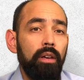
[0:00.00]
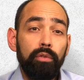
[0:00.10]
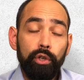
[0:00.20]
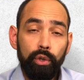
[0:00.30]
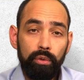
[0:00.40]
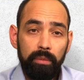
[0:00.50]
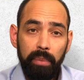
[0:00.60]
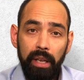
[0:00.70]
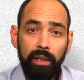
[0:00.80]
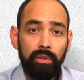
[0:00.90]
If you choose a
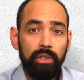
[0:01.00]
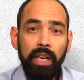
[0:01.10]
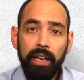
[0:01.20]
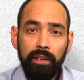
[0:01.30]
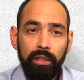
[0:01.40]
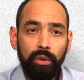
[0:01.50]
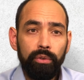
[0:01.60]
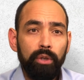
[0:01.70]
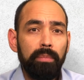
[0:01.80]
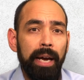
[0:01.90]
building society
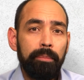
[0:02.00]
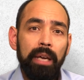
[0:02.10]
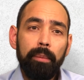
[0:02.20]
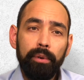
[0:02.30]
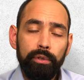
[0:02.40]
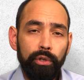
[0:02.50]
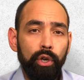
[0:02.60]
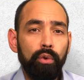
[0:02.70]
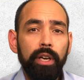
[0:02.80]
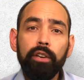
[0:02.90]
loan, you might be able to
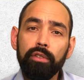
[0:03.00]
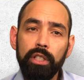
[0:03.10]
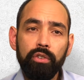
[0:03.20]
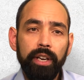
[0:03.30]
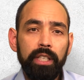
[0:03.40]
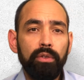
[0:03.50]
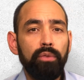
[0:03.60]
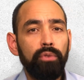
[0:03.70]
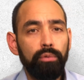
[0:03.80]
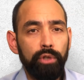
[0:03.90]
secure interest rates for
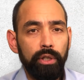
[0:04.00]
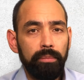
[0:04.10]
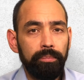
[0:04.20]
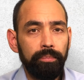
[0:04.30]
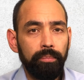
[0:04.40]
the future.